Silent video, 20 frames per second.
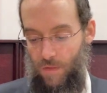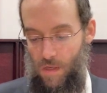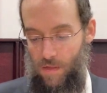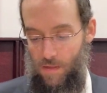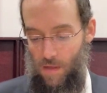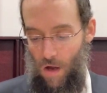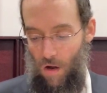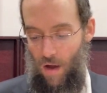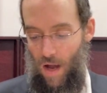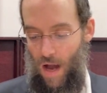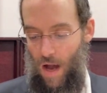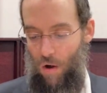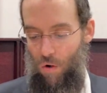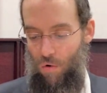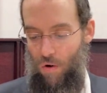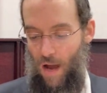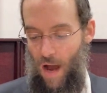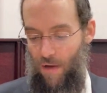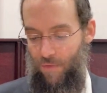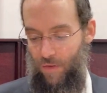So,
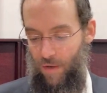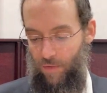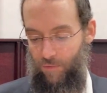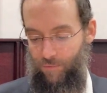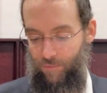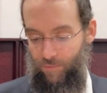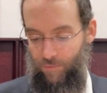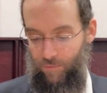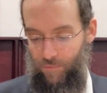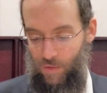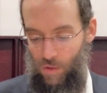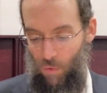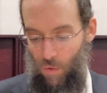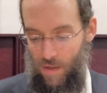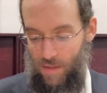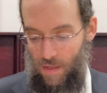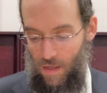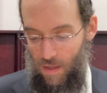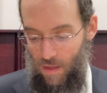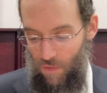Ahu Gavra. There
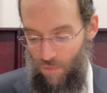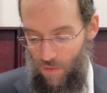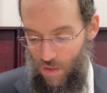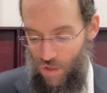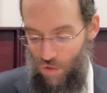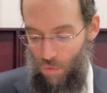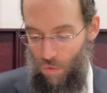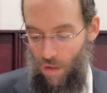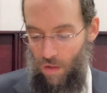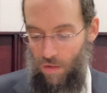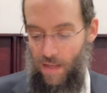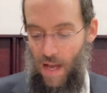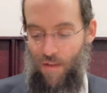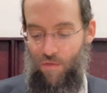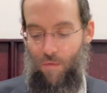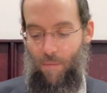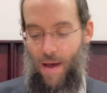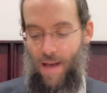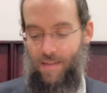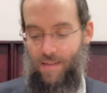was an individual, the
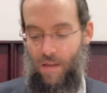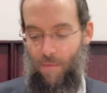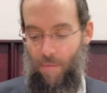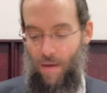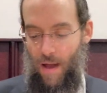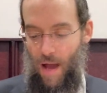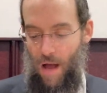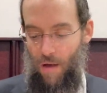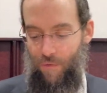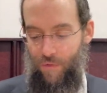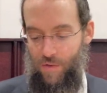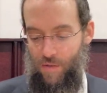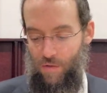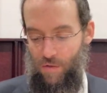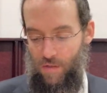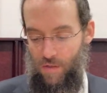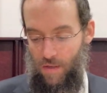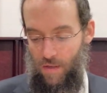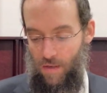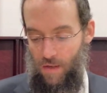Avamaskebe Alpha
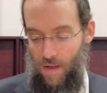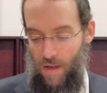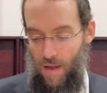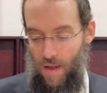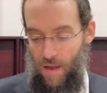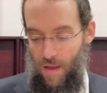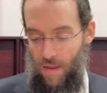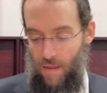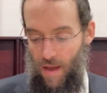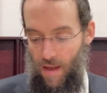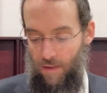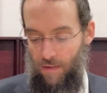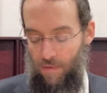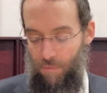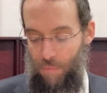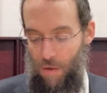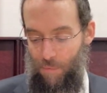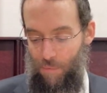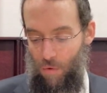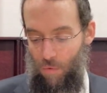Zuzi,
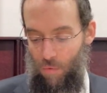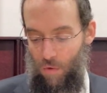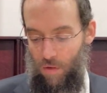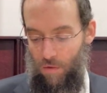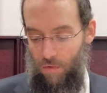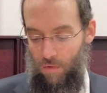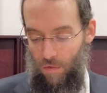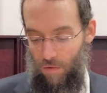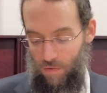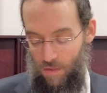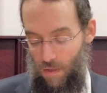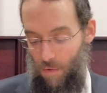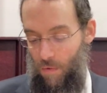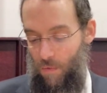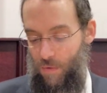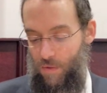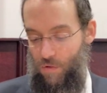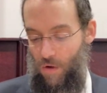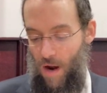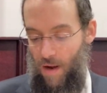that people were,
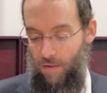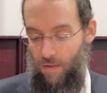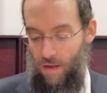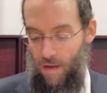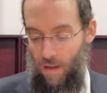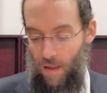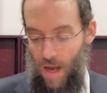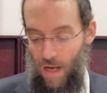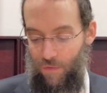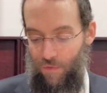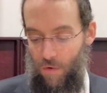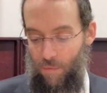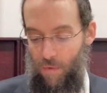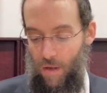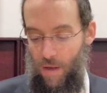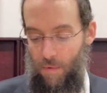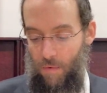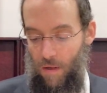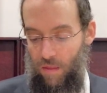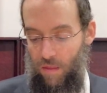someone was trying to collect from
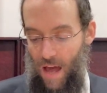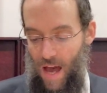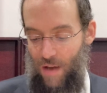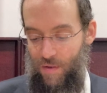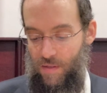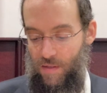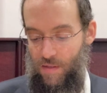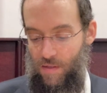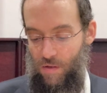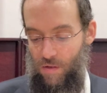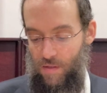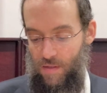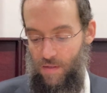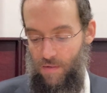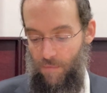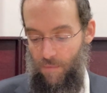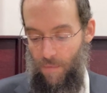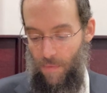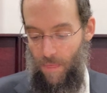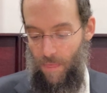him a thousand zuz.
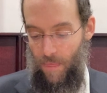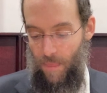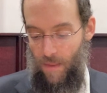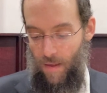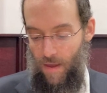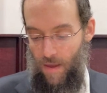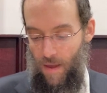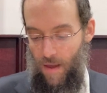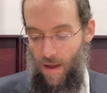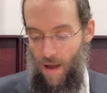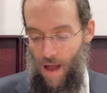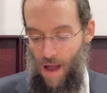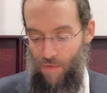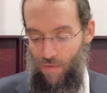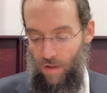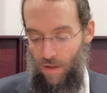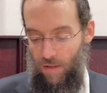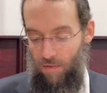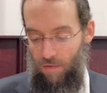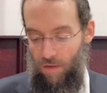
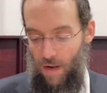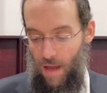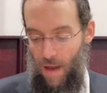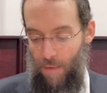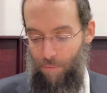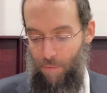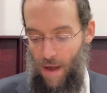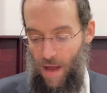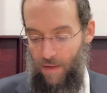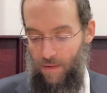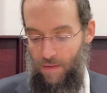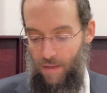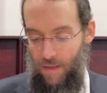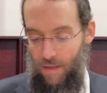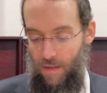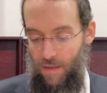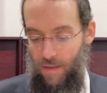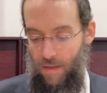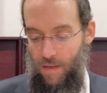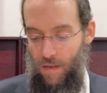Havale Trea
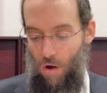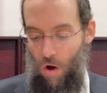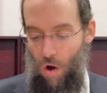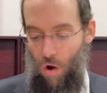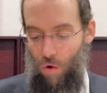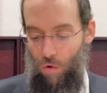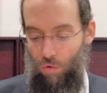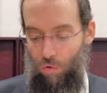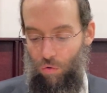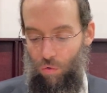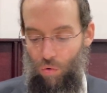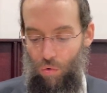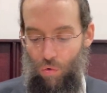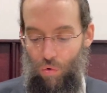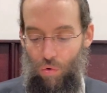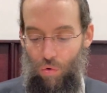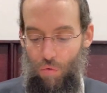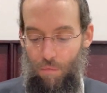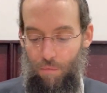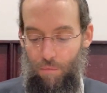Padni, he owned
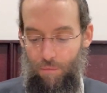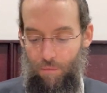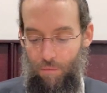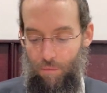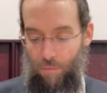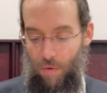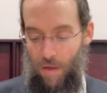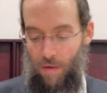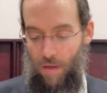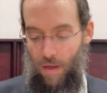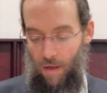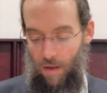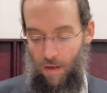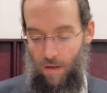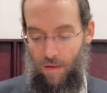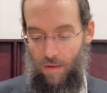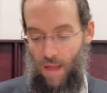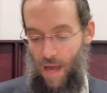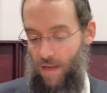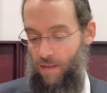two big,
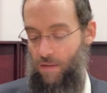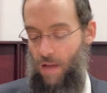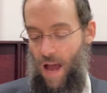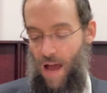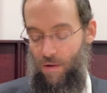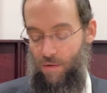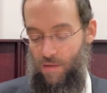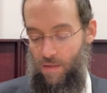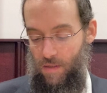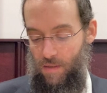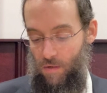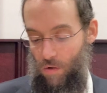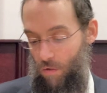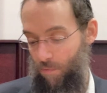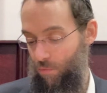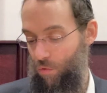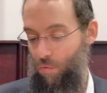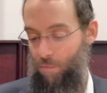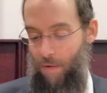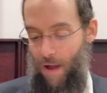nice houses
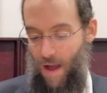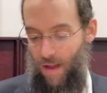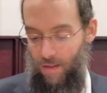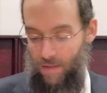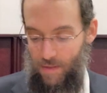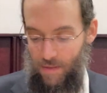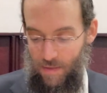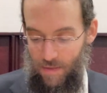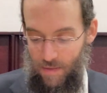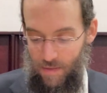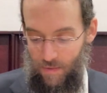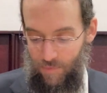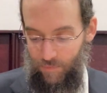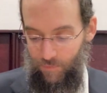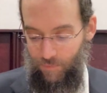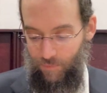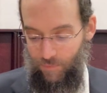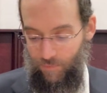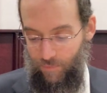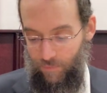or two palaces.
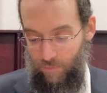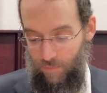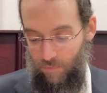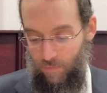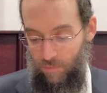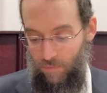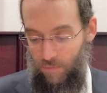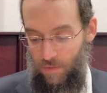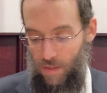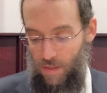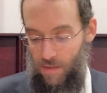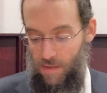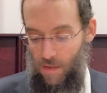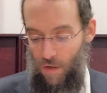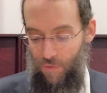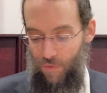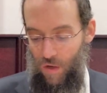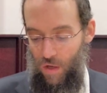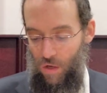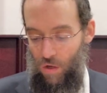
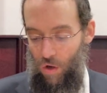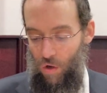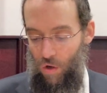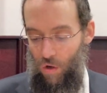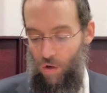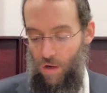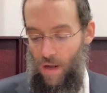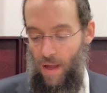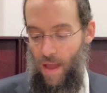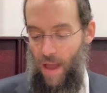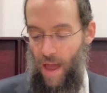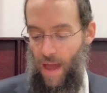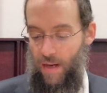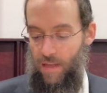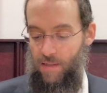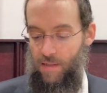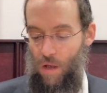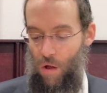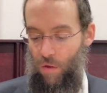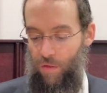Zavino, and
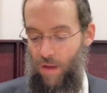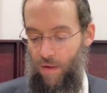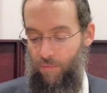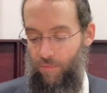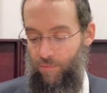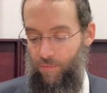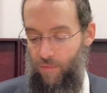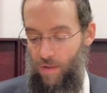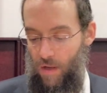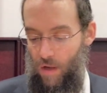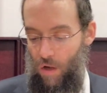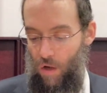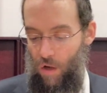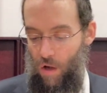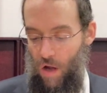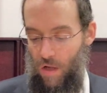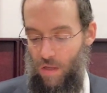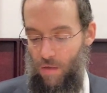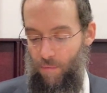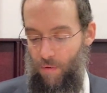he sold them. He
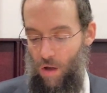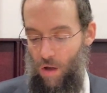sold